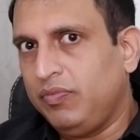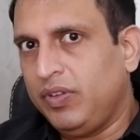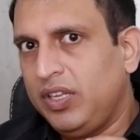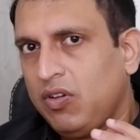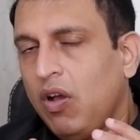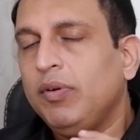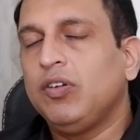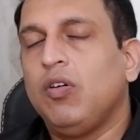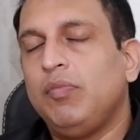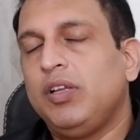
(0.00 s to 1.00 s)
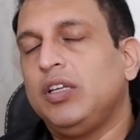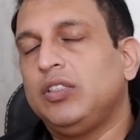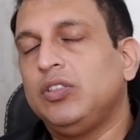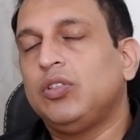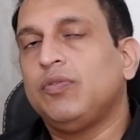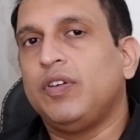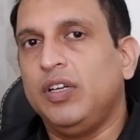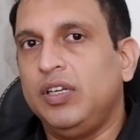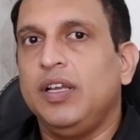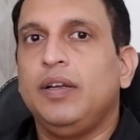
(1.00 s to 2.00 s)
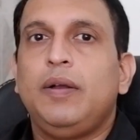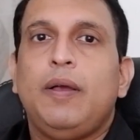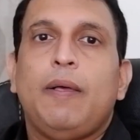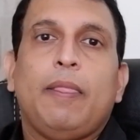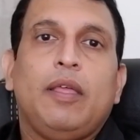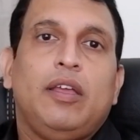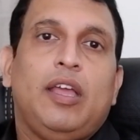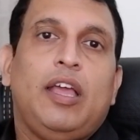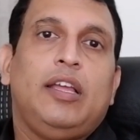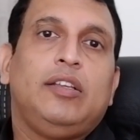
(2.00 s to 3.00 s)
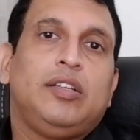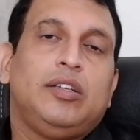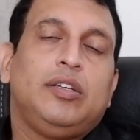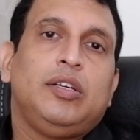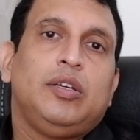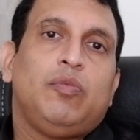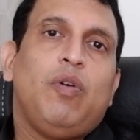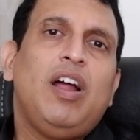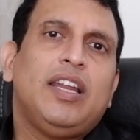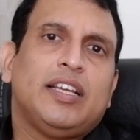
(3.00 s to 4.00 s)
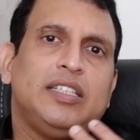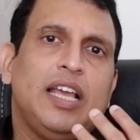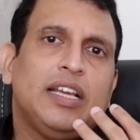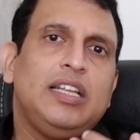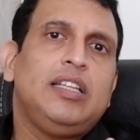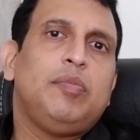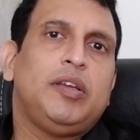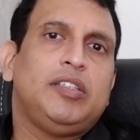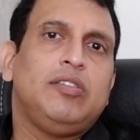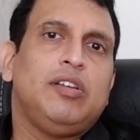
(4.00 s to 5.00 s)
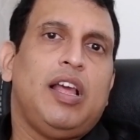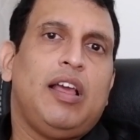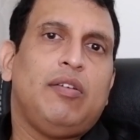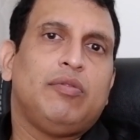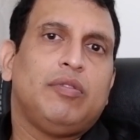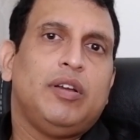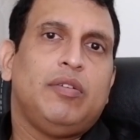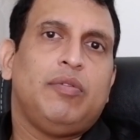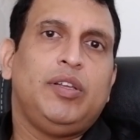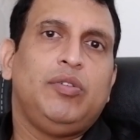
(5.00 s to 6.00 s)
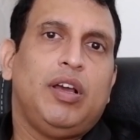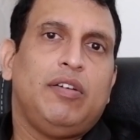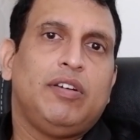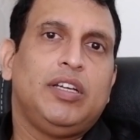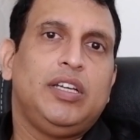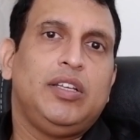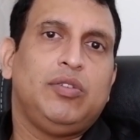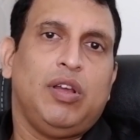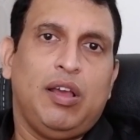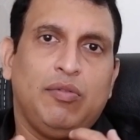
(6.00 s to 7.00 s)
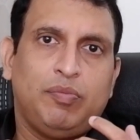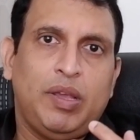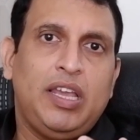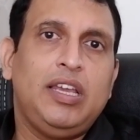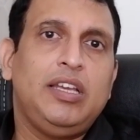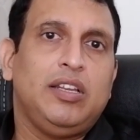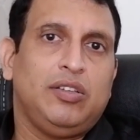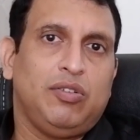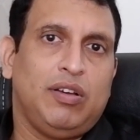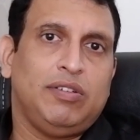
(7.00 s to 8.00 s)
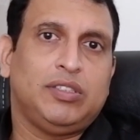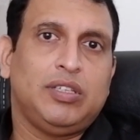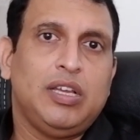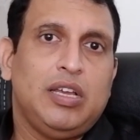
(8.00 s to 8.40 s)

very common complications of hernia. And what exactly the patient will have when you have hernia? You have pain and you have